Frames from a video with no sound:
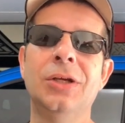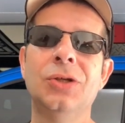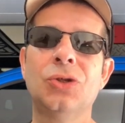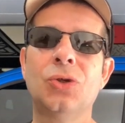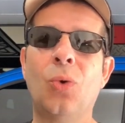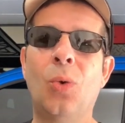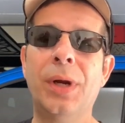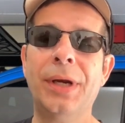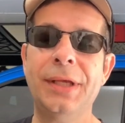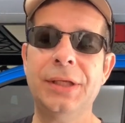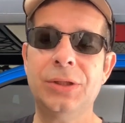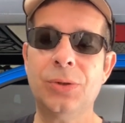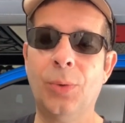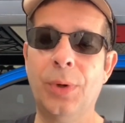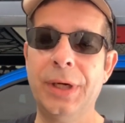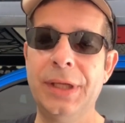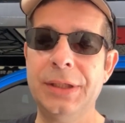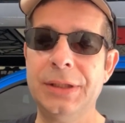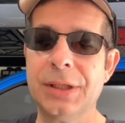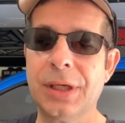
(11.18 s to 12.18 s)

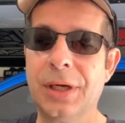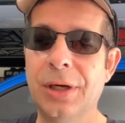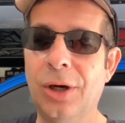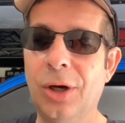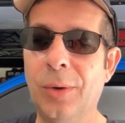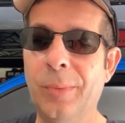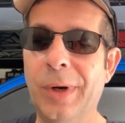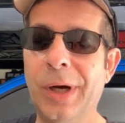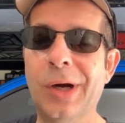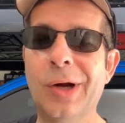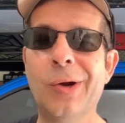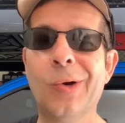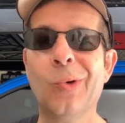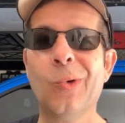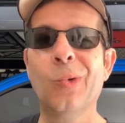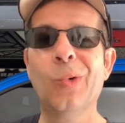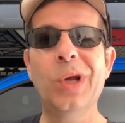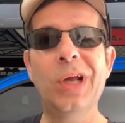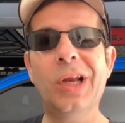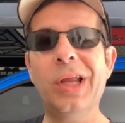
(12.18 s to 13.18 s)
2020 Tacoma
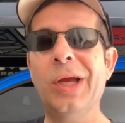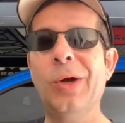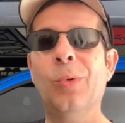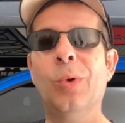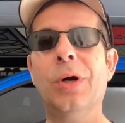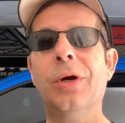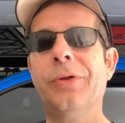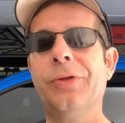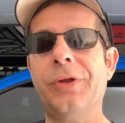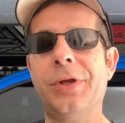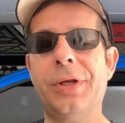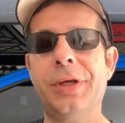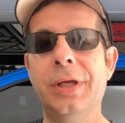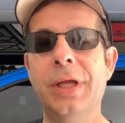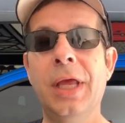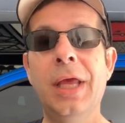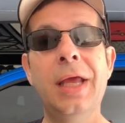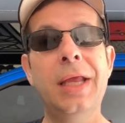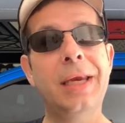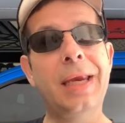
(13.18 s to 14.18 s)
really worth it?
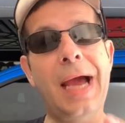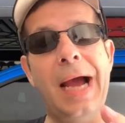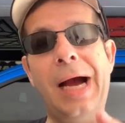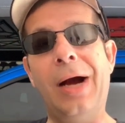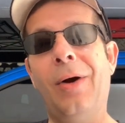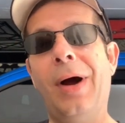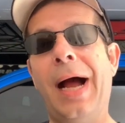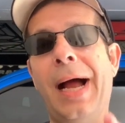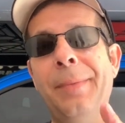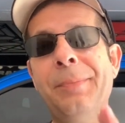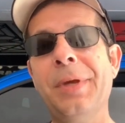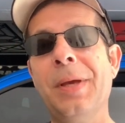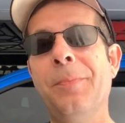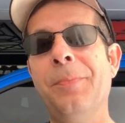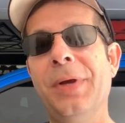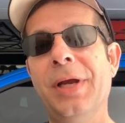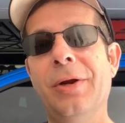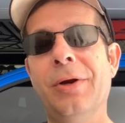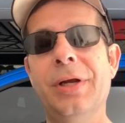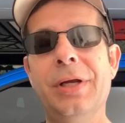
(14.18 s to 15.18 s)
Now, I'm
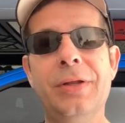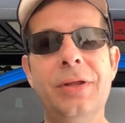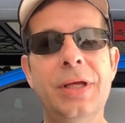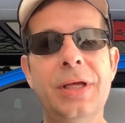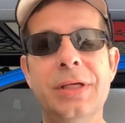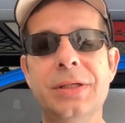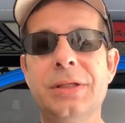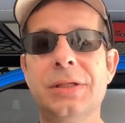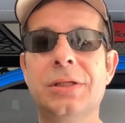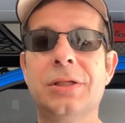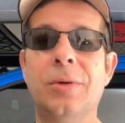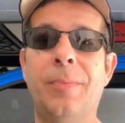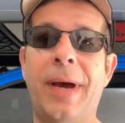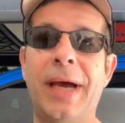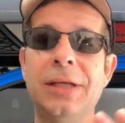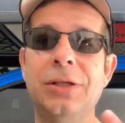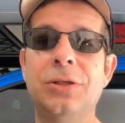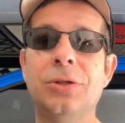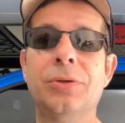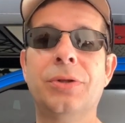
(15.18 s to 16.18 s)
comparing this to
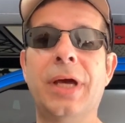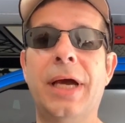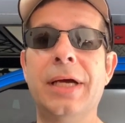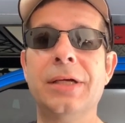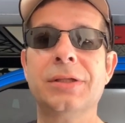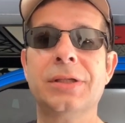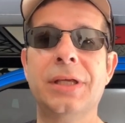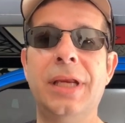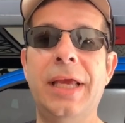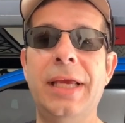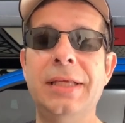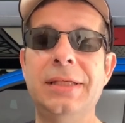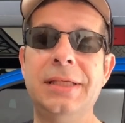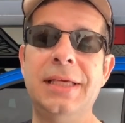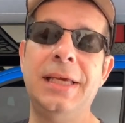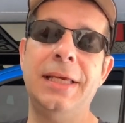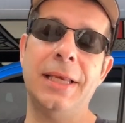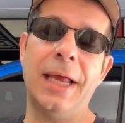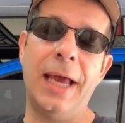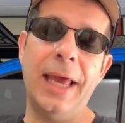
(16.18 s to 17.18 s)
my
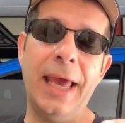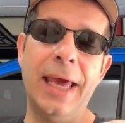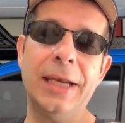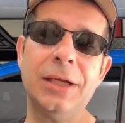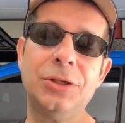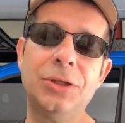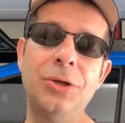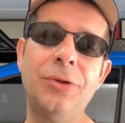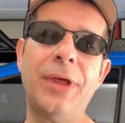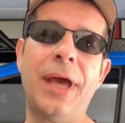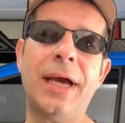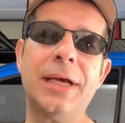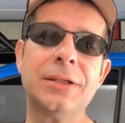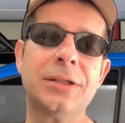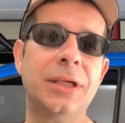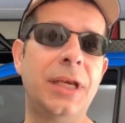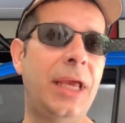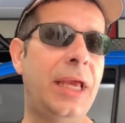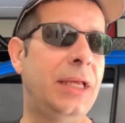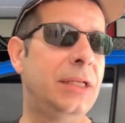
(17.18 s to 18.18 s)
2018. I had a
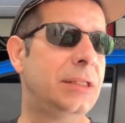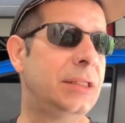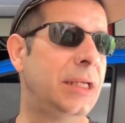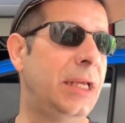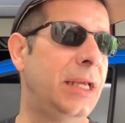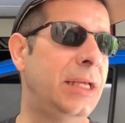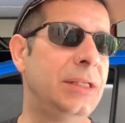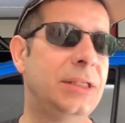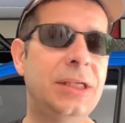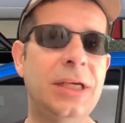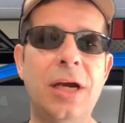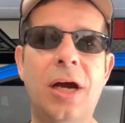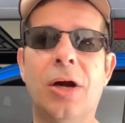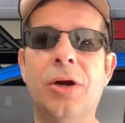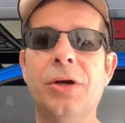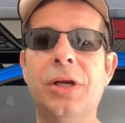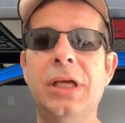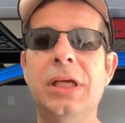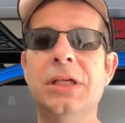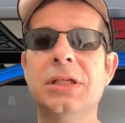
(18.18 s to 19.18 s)
2018
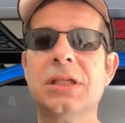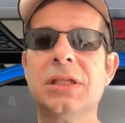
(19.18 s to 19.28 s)
TRD